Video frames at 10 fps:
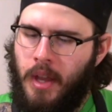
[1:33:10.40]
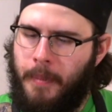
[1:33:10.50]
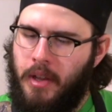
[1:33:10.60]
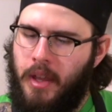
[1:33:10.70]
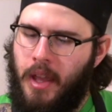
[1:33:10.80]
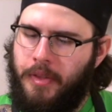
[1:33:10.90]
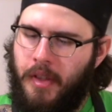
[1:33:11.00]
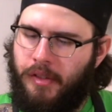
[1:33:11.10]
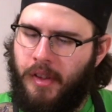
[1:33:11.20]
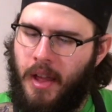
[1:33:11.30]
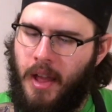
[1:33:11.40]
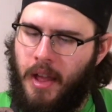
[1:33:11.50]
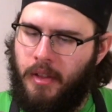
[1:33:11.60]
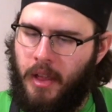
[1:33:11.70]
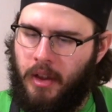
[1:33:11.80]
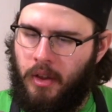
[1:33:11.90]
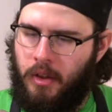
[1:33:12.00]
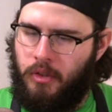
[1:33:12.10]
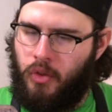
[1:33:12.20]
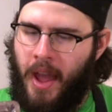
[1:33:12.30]
I'm looking at this uh,
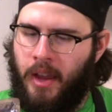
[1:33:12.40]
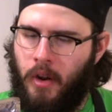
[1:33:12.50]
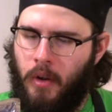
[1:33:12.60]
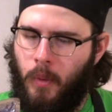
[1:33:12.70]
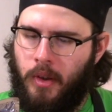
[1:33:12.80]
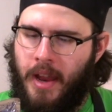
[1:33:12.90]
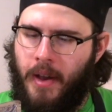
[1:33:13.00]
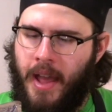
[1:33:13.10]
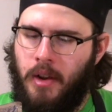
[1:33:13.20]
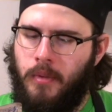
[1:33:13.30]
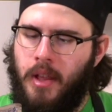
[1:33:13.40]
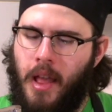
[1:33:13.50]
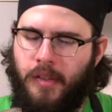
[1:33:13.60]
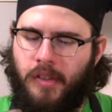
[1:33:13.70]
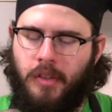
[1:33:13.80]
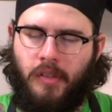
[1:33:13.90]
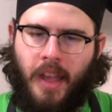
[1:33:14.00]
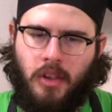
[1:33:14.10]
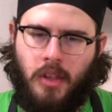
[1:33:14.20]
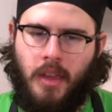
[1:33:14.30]
like dragon artwork now. I didn't realize that there's
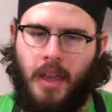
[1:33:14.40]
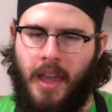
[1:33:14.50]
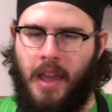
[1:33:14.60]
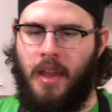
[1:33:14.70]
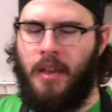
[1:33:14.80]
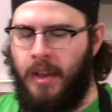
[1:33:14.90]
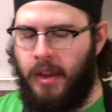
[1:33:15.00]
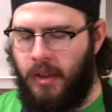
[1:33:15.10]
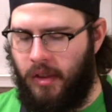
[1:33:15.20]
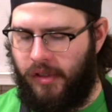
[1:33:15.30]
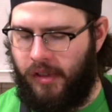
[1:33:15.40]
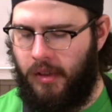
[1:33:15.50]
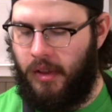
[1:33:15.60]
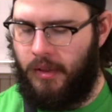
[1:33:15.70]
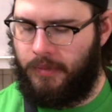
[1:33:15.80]
actually a there's